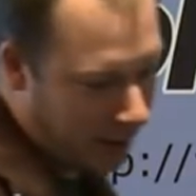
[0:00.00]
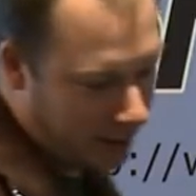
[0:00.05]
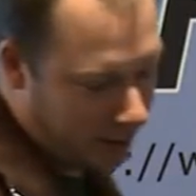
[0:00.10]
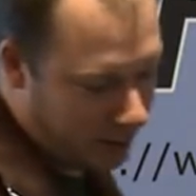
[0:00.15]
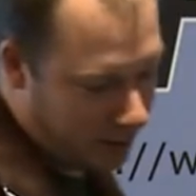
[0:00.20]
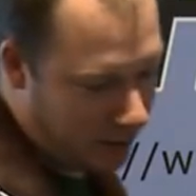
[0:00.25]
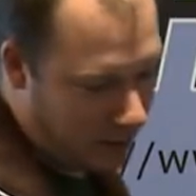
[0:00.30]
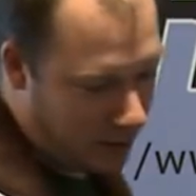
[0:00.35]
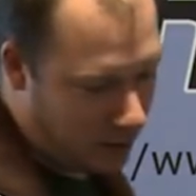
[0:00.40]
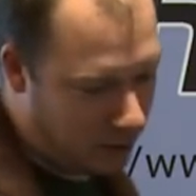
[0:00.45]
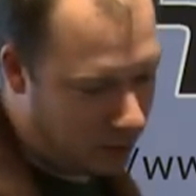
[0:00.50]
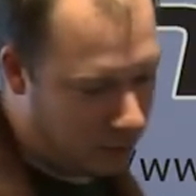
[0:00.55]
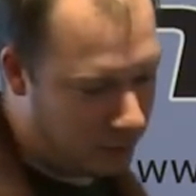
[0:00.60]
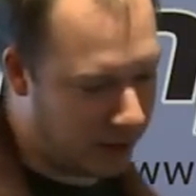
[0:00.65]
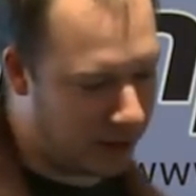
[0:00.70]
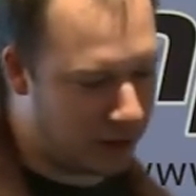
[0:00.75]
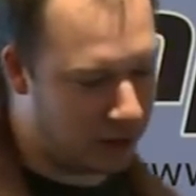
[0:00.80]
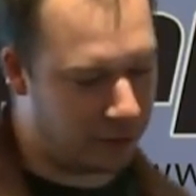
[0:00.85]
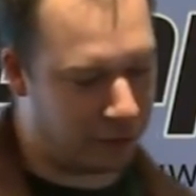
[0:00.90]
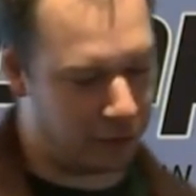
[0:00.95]
So,
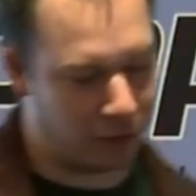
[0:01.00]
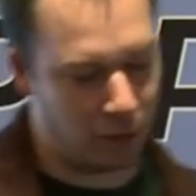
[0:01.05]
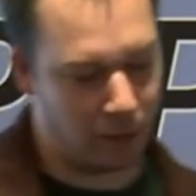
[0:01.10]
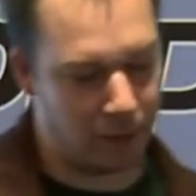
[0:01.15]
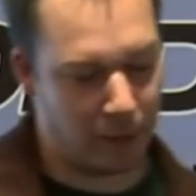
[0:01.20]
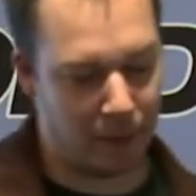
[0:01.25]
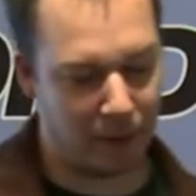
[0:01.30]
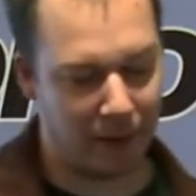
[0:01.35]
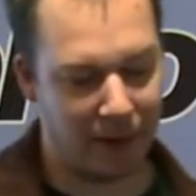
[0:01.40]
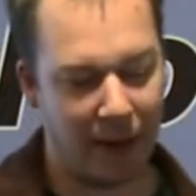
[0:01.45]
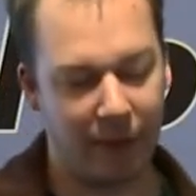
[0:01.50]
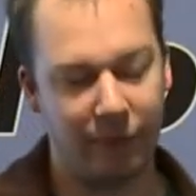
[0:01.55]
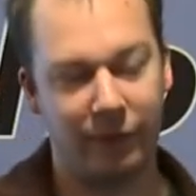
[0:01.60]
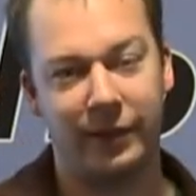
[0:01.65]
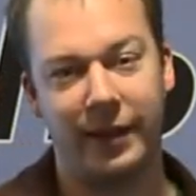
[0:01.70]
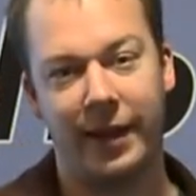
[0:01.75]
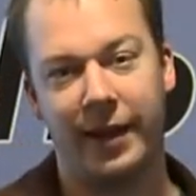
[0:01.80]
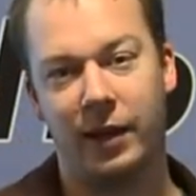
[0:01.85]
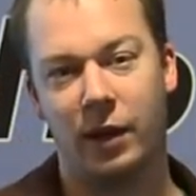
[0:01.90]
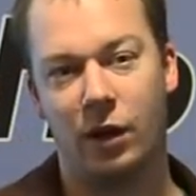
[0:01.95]
but there's a few people that
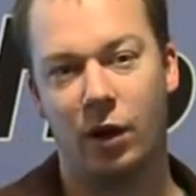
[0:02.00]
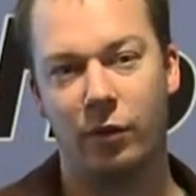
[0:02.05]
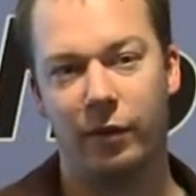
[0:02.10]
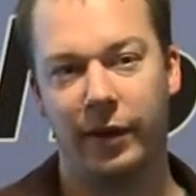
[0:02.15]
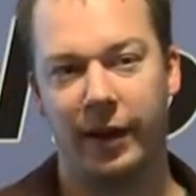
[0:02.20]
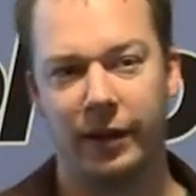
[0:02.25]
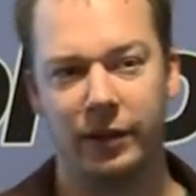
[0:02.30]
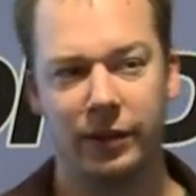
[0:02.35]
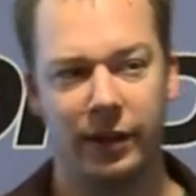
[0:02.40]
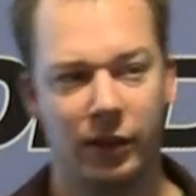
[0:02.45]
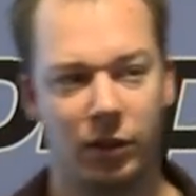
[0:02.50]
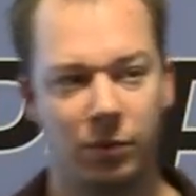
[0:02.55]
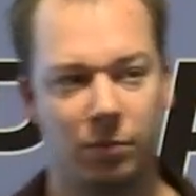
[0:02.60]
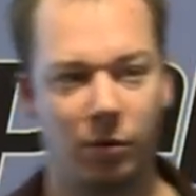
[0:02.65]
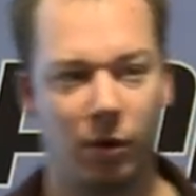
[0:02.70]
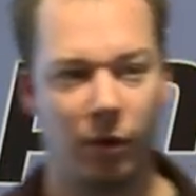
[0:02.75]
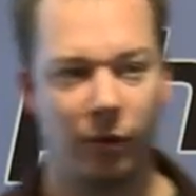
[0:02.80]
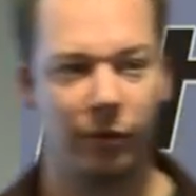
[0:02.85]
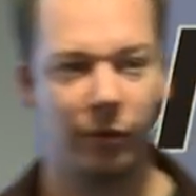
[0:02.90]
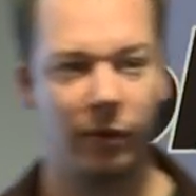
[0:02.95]
have taken over XH
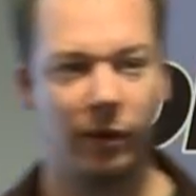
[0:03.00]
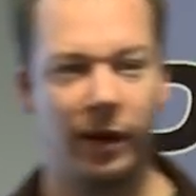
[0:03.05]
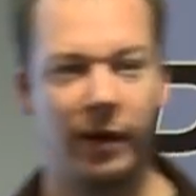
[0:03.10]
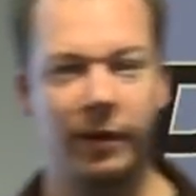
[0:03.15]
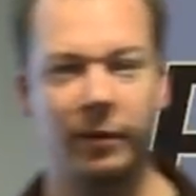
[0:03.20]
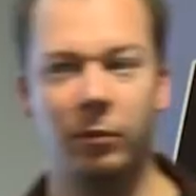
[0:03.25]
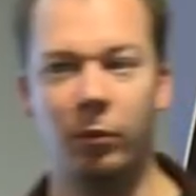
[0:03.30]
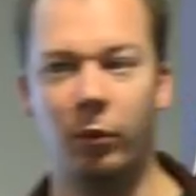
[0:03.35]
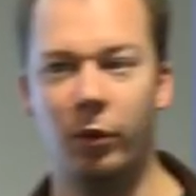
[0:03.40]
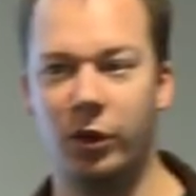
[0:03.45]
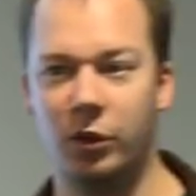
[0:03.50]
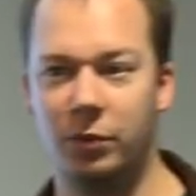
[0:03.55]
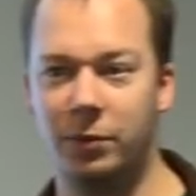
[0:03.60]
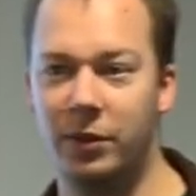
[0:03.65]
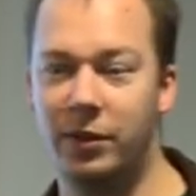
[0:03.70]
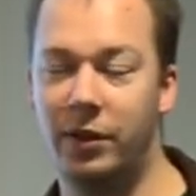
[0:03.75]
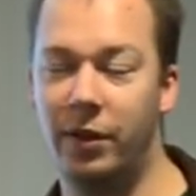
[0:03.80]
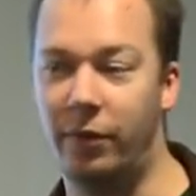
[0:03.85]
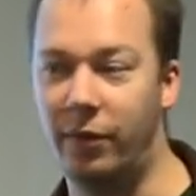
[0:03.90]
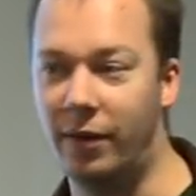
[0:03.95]
Prof and more
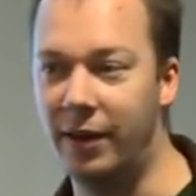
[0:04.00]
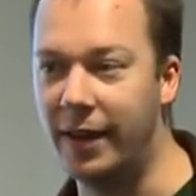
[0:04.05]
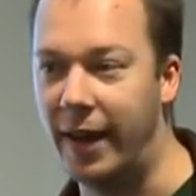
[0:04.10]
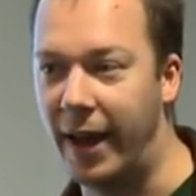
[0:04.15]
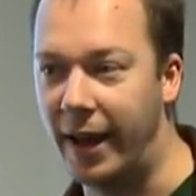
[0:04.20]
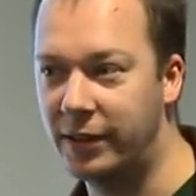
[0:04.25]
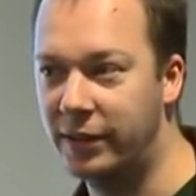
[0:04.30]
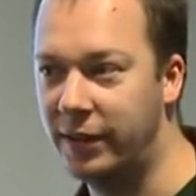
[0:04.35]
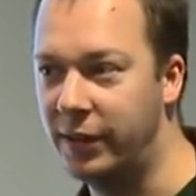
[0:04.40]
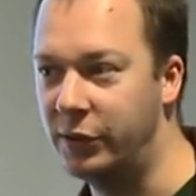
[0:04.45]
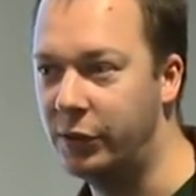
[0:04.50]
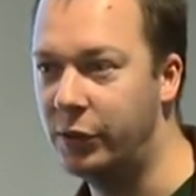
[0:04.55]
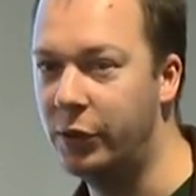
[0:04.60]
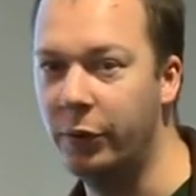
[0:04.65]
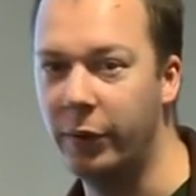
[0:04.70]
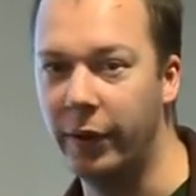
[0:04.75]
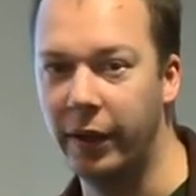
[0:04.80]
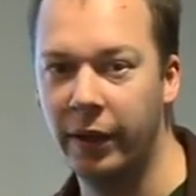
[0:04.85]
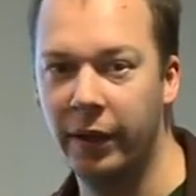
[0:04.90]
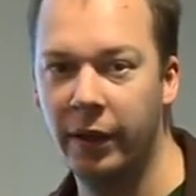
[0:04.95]
specifically XH
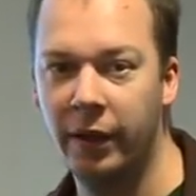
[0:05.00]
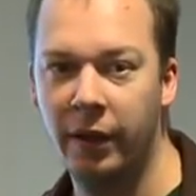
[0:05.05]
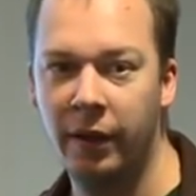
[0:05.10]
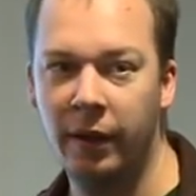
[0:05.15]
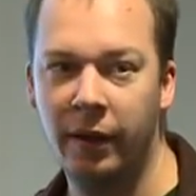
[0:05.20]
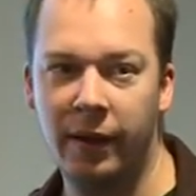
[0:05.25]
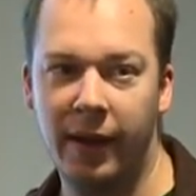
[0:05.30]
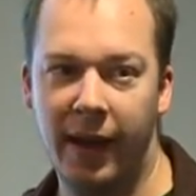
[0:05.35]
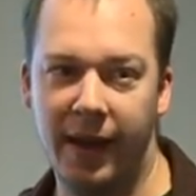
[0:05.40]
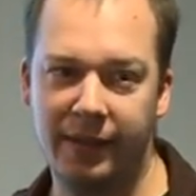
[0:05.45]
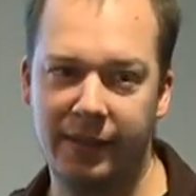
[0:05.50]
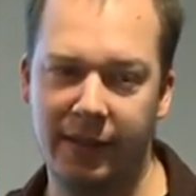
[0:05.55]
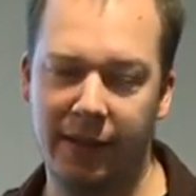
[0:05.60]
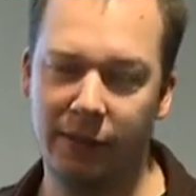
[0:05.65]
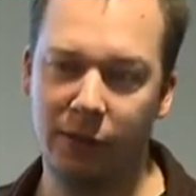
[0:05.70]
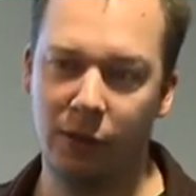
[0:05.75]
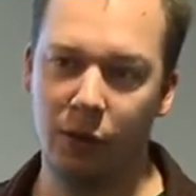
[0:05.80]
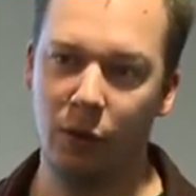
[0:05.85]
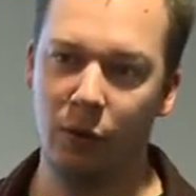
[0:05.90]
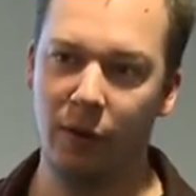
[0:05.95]
GUI.
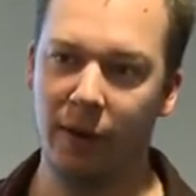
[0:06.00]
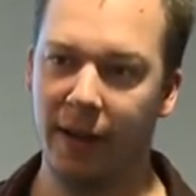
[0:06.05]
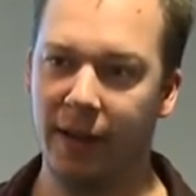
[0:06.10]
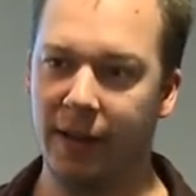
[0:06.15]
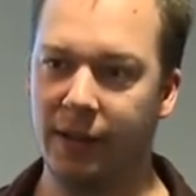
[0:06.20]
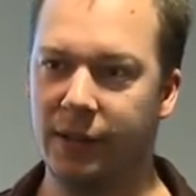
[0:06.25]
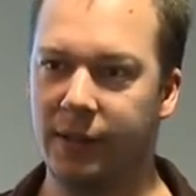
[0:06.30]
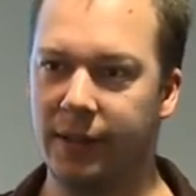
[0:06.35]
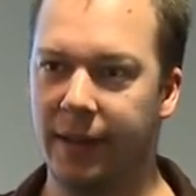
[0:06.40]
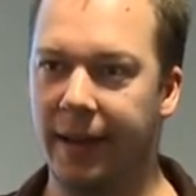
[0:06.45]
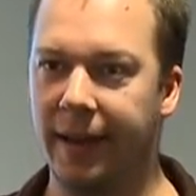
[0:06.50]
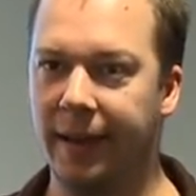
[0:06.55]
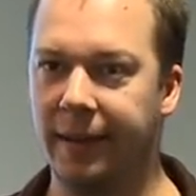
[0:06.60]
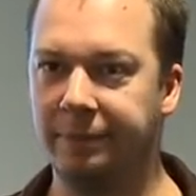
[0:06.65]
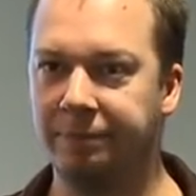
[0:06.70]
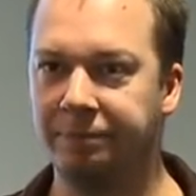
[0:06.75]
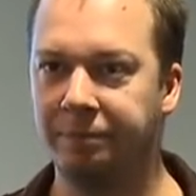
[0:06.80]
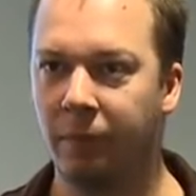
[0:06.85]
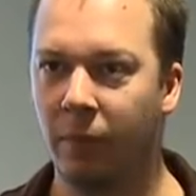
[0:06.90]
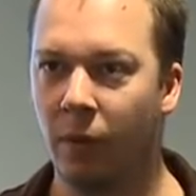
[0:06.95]
XH GUI is
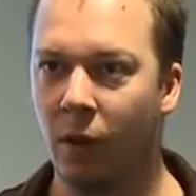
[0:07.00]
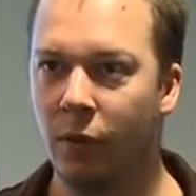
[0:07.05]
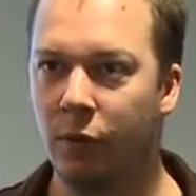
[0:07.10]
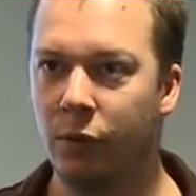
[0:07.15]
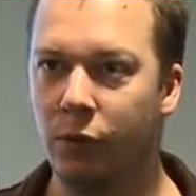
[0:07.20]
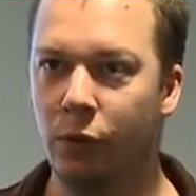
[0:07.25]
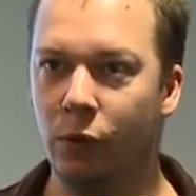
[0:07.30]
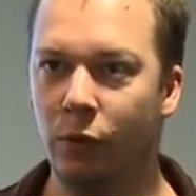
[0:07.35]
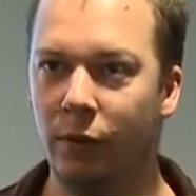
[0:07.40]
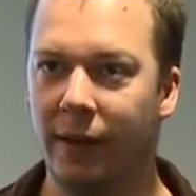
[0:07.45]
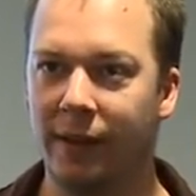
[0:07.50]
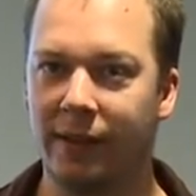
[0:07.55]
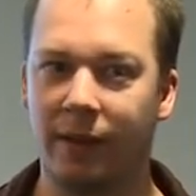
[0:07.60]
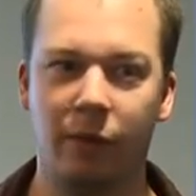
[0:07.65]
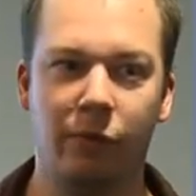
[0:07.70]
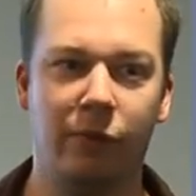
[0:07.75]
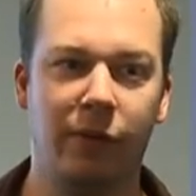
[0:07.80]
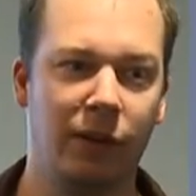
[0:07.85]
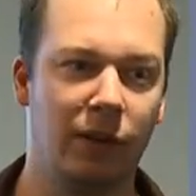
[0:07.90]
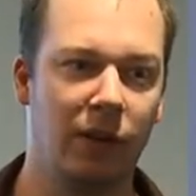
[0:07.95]
a tool that
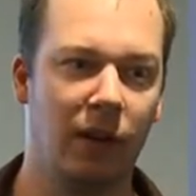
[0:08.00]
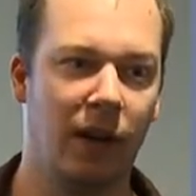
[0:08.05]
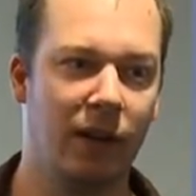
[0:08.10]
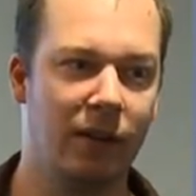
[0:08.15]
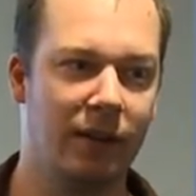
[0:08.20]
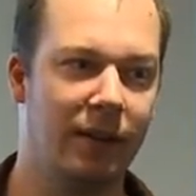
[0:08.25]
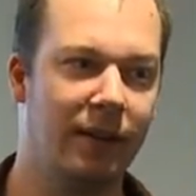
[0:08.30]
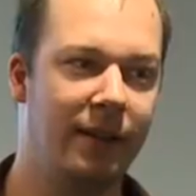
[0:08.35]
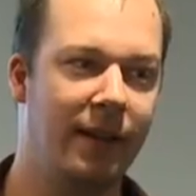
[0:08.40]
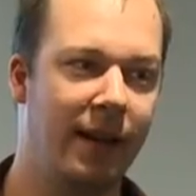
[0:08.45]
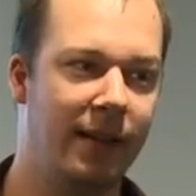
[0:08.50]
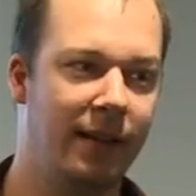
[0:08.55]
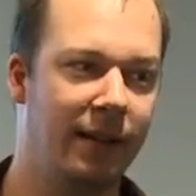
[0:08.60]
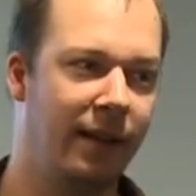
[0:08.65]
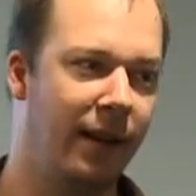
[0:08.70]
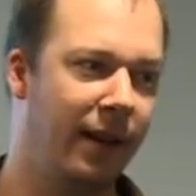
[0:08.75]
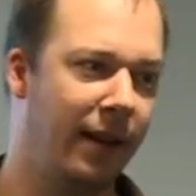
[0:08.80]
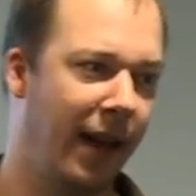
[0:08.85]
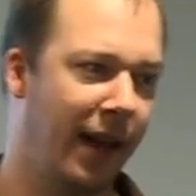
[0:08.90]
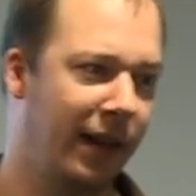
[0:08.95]
can visualize the data
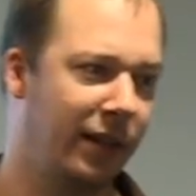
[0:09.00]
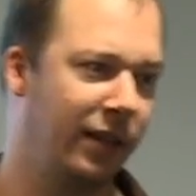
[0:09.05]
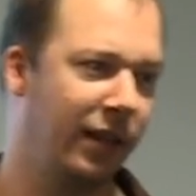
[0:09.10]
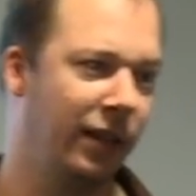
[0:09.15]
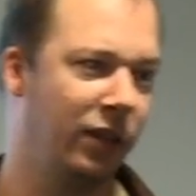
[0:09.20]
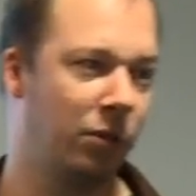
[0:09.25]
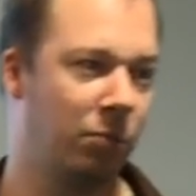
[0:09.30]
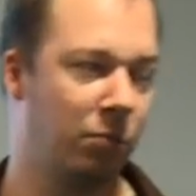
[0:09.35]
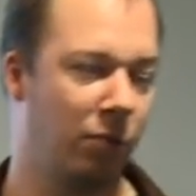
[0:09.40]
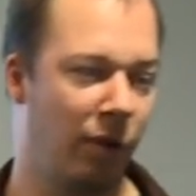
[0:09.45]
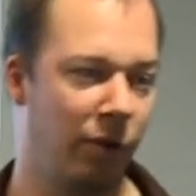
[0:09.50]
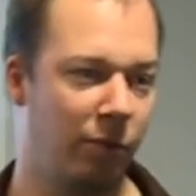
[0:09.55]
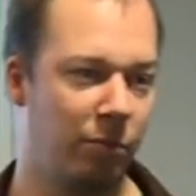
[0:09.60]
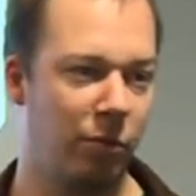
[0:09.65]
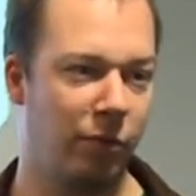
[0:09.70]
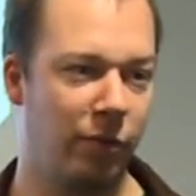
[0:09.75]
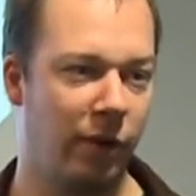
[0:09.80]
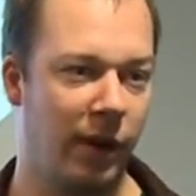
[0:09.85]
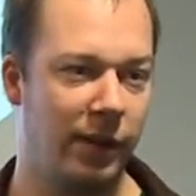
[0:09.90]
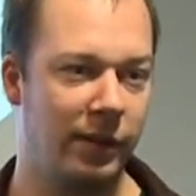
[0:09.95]
that XH Prof
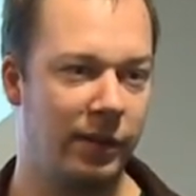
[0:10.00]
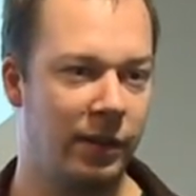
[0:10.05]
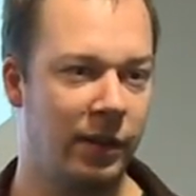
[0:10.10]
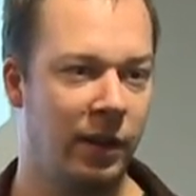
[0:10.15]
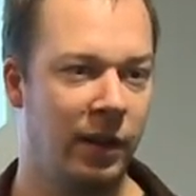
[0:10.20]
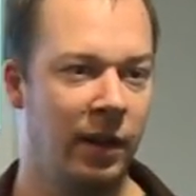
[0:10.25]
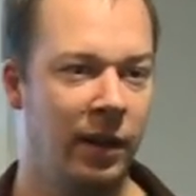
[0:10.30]
provides.